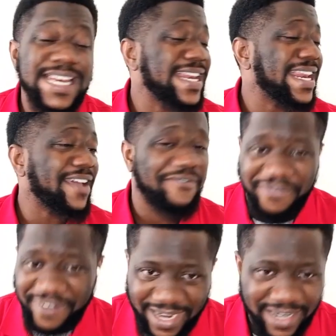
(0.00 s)

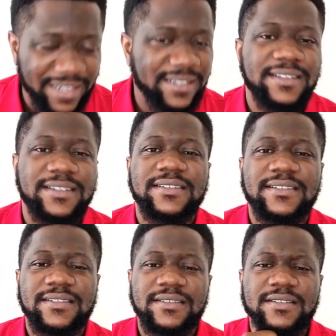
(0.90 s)
Never.
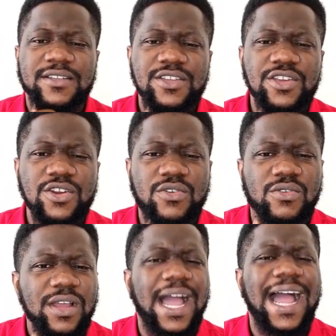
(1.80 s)
You
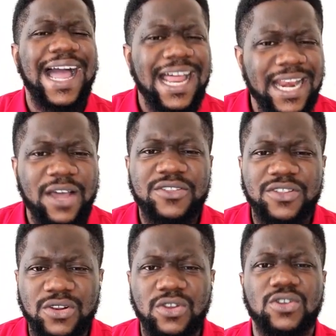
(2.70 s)
know, allow
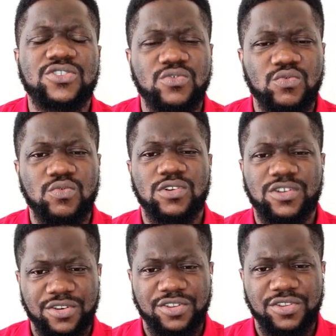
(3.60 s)
the Lord to
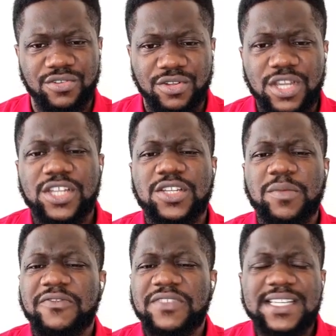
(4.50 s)
work on you.
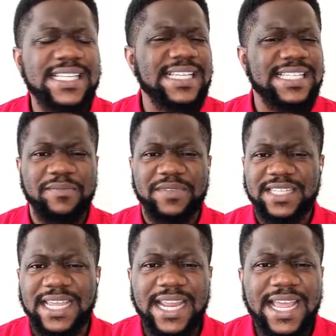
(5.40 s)
Some of these things I'm
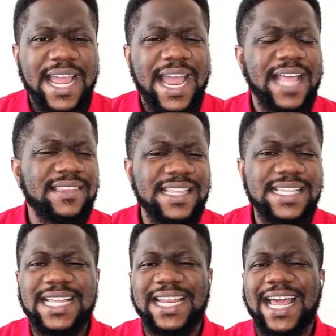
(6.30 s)
saying are
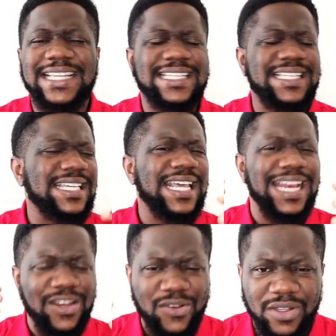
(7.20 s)
things that I see
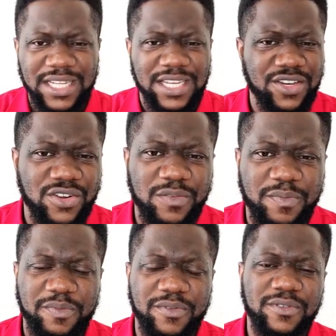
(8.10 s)
a lot in young
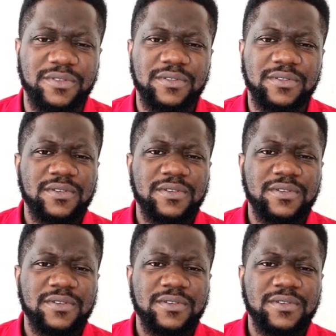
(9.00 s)
people.